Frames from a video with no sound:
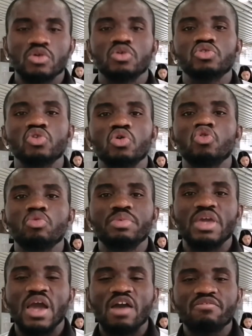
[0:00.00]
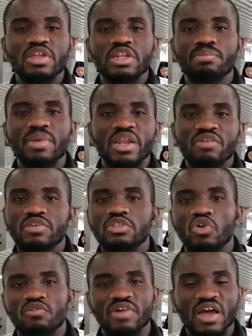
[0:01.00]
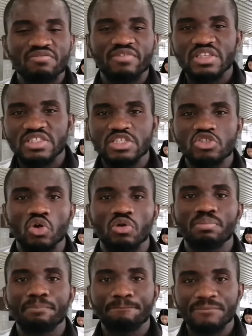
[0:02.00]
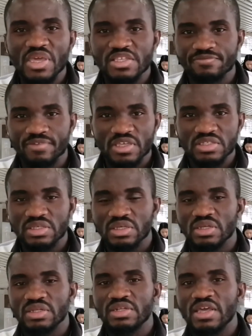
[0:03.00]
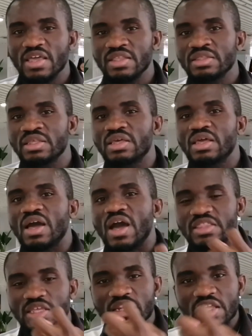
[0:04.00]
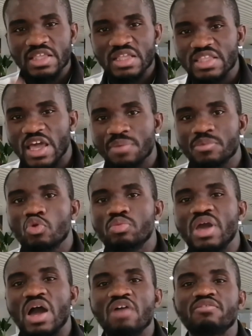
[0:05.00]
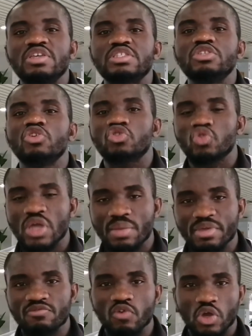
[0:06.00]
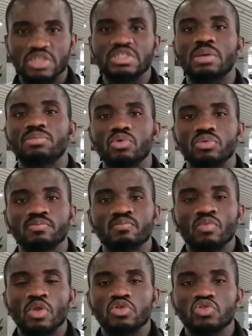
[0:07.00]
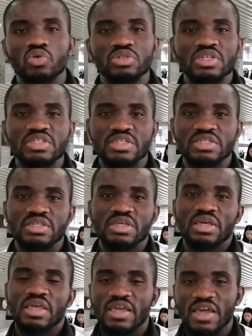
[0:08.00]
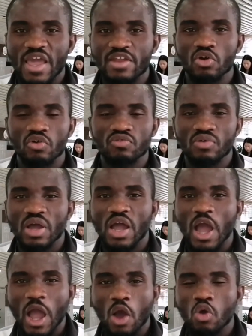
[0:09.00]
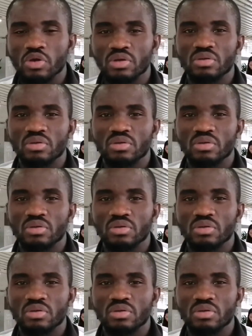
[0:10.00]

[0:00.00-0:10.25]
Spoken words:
So you'll be having the benefit of harvesting your maize first, then at a later time you'll be harvesting your soybean, for example. So this is a kind of how